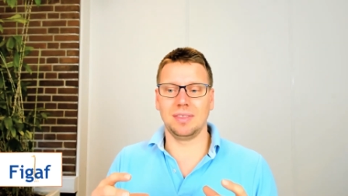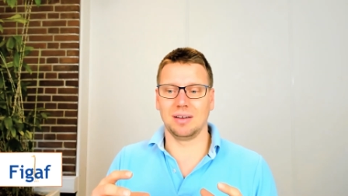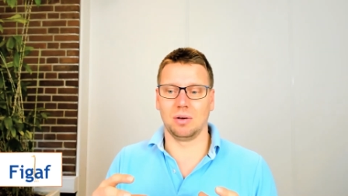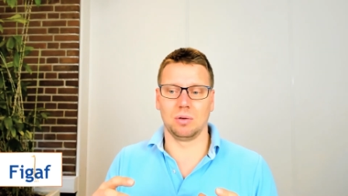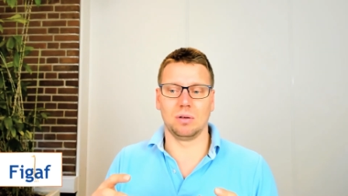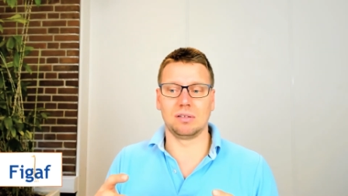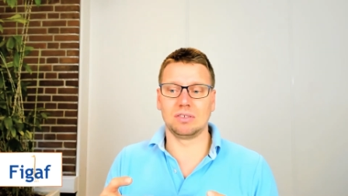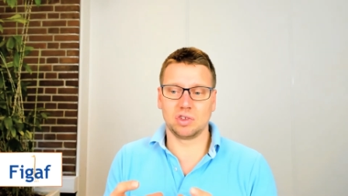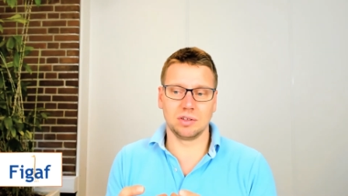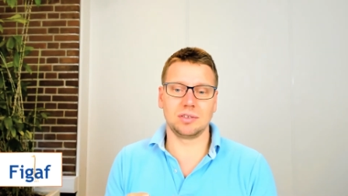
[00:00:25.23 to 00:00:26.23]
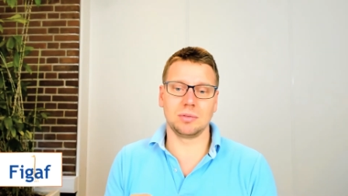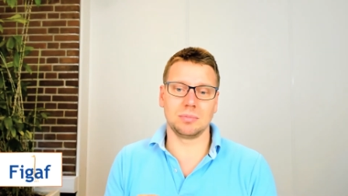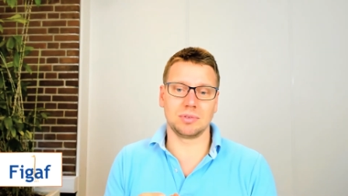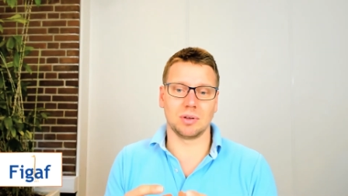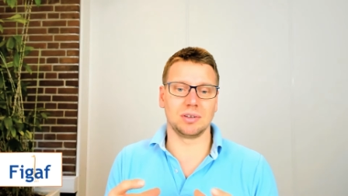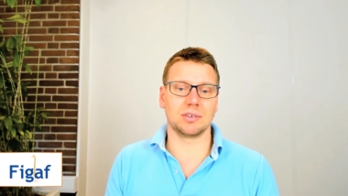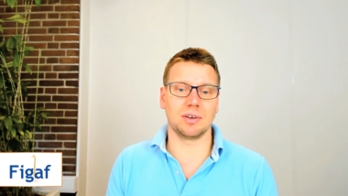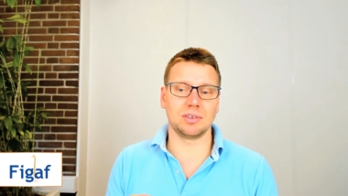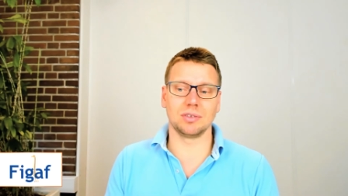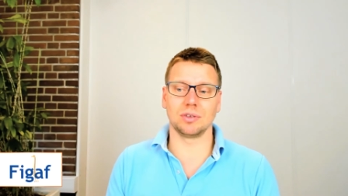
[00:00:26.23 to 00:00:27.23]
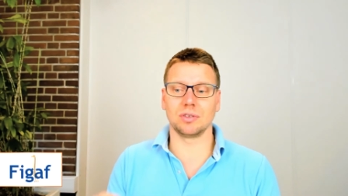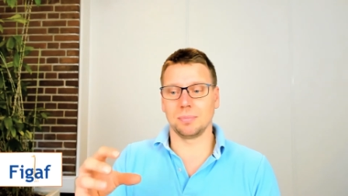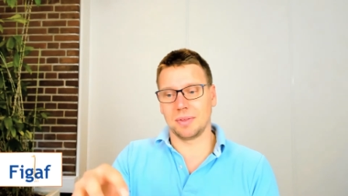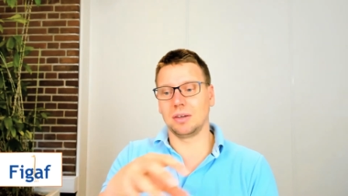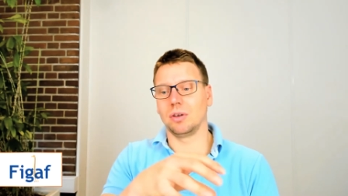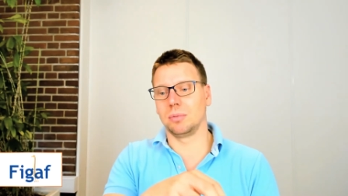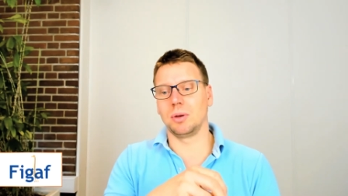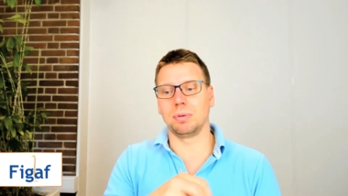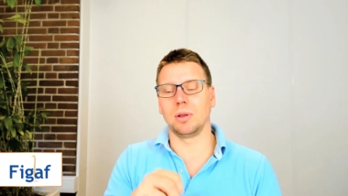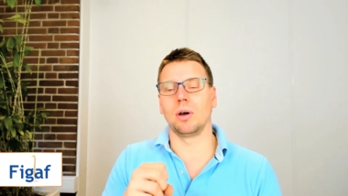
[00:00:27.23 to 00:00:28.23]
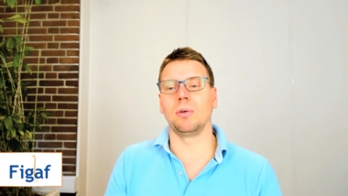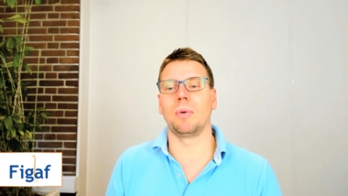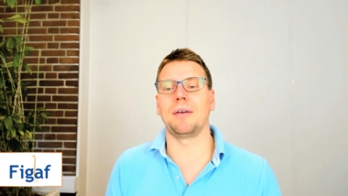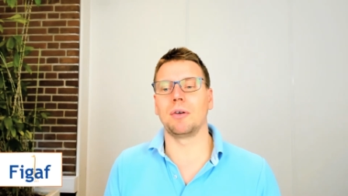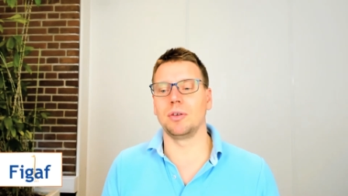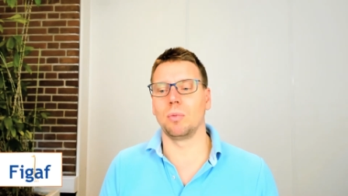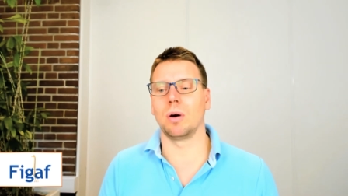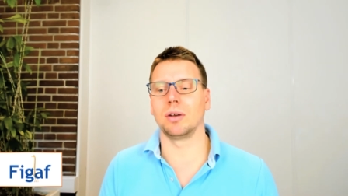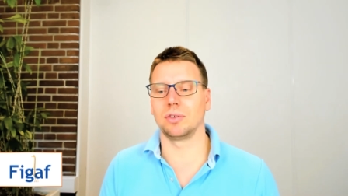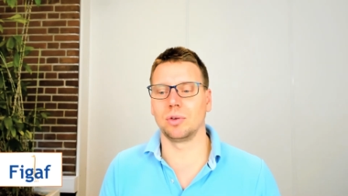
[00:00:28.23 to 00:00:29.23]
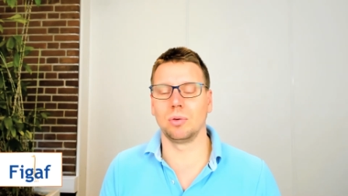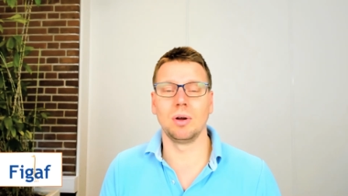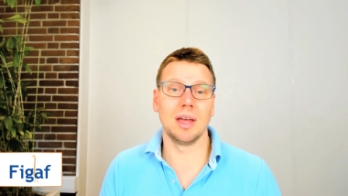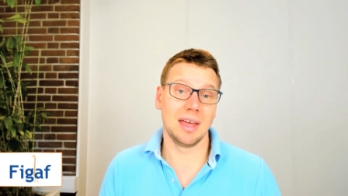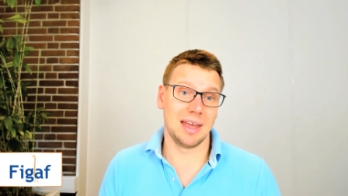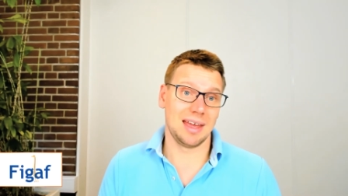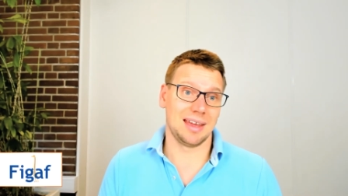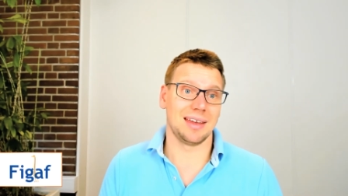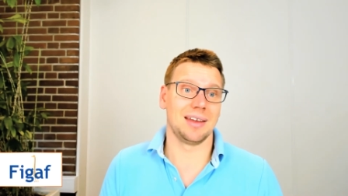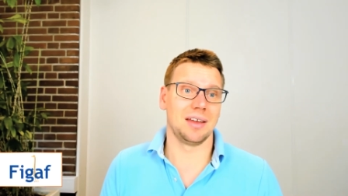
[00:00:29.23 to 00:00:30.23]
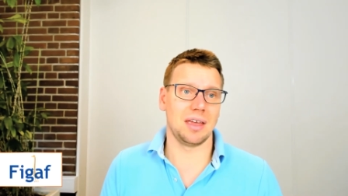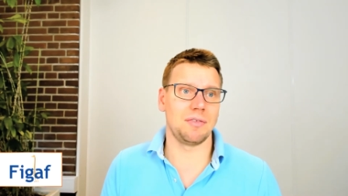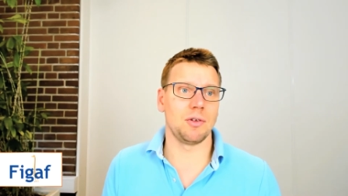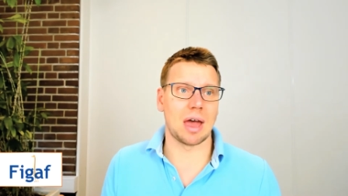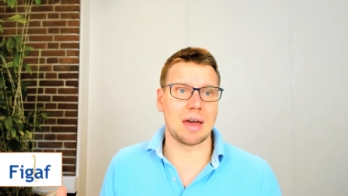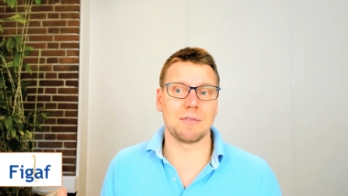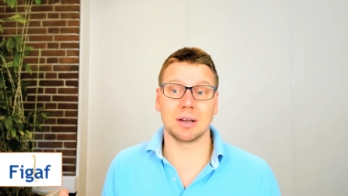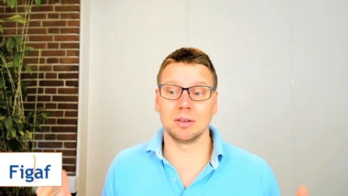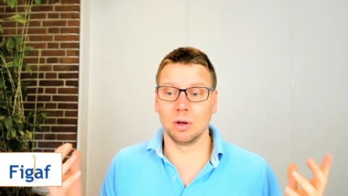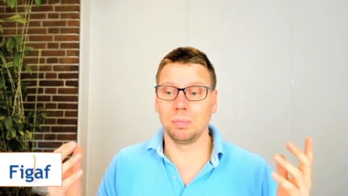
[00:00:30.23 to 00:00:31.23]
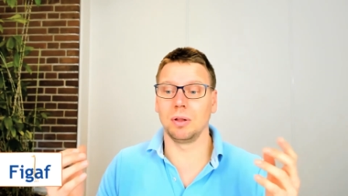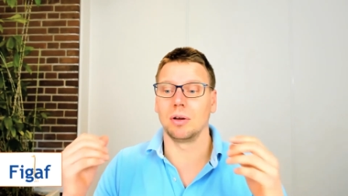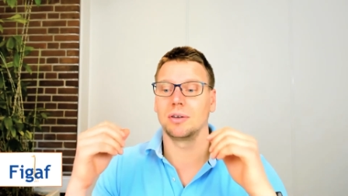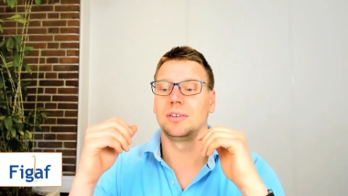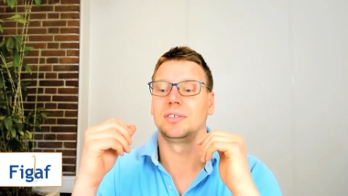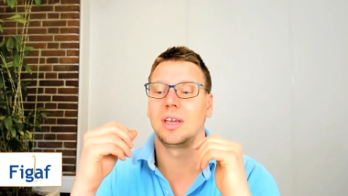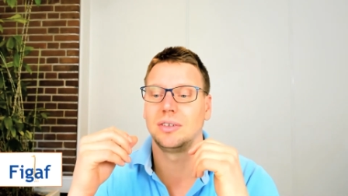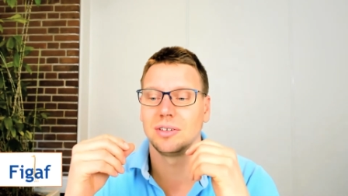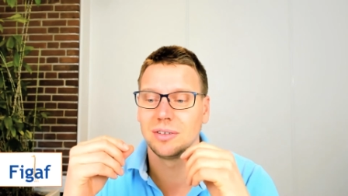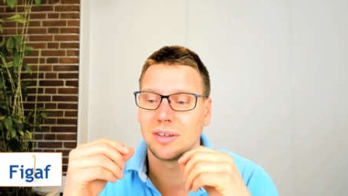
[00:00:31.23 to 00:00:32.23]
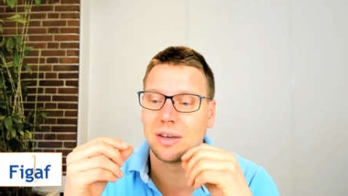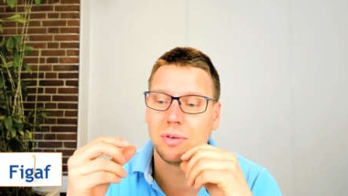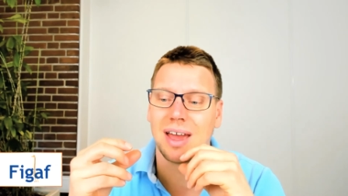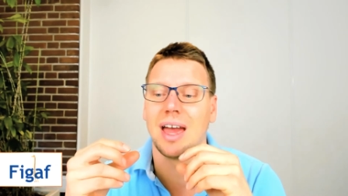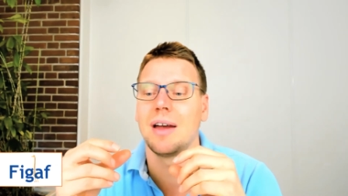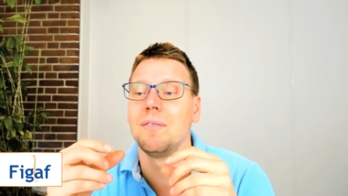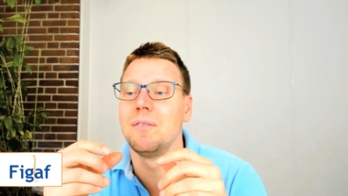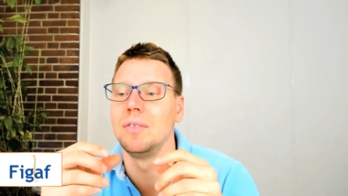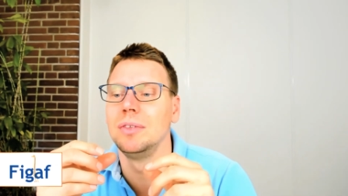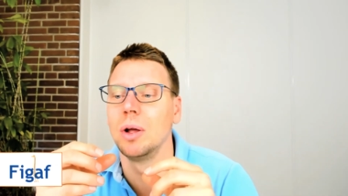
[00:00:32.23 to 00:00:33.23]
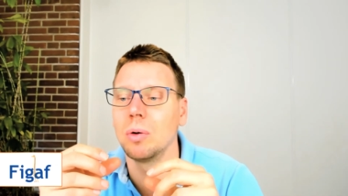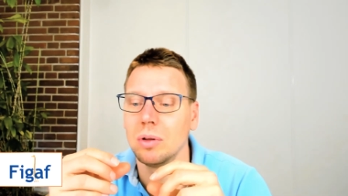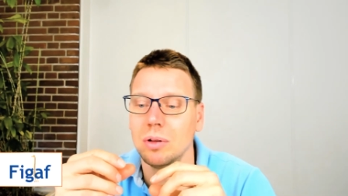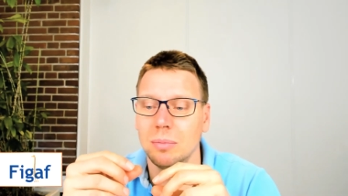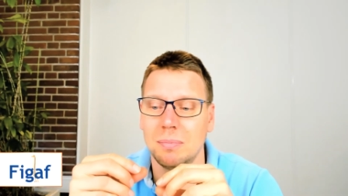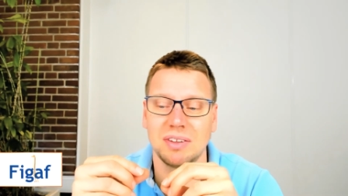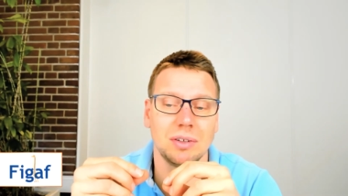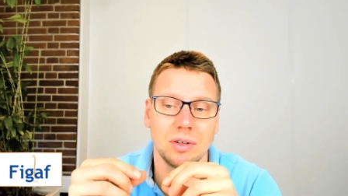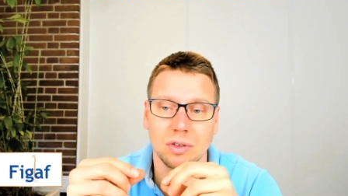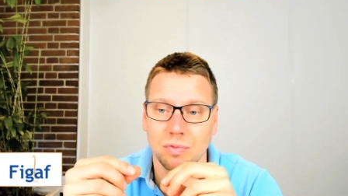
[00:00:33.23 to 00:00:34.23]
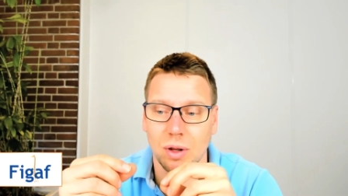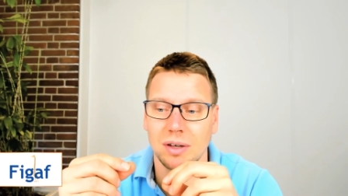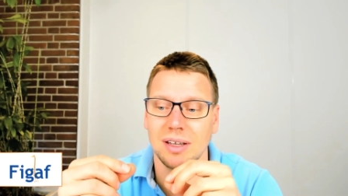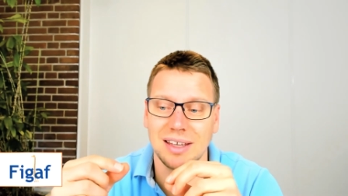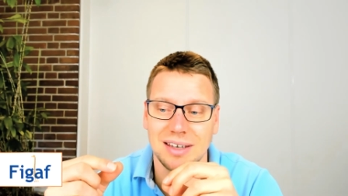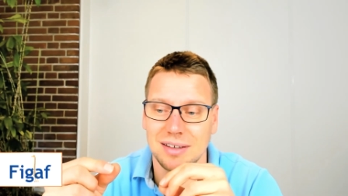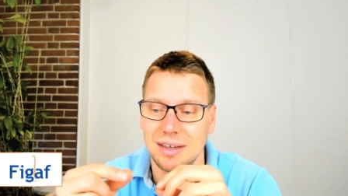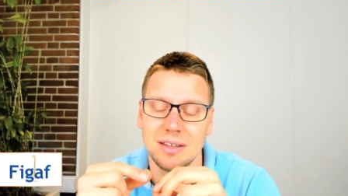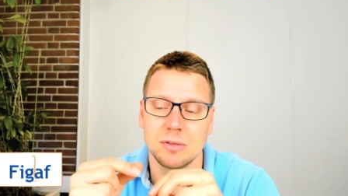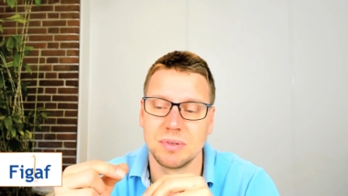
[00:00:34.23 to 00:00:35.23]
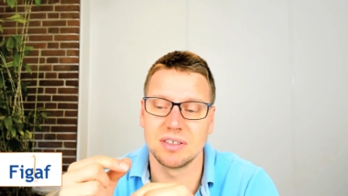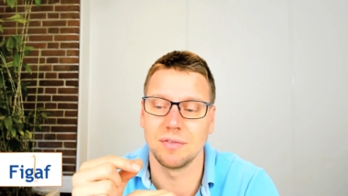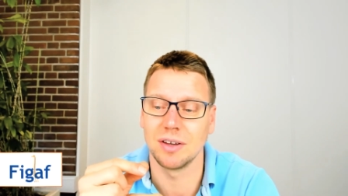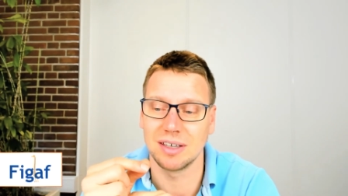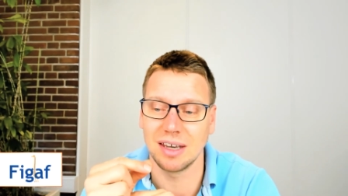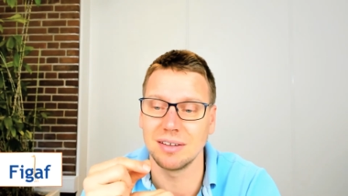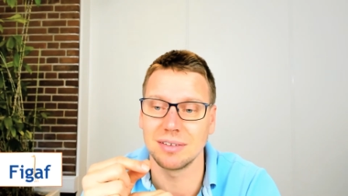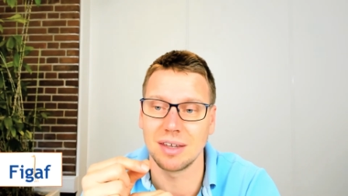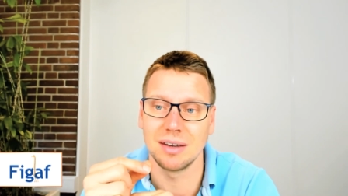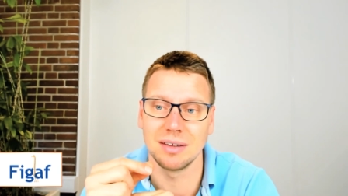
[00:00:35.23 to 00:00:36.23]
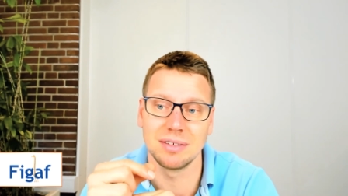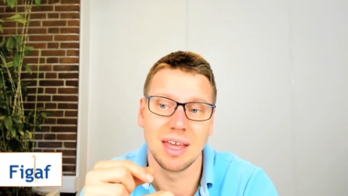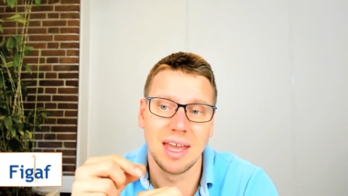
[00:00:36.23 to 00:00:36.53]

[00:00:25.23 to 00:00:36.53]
or systems or integration system that you can deploy wherever you want. So uh, if you have a global organization and you have local messages running in, in specific data centers,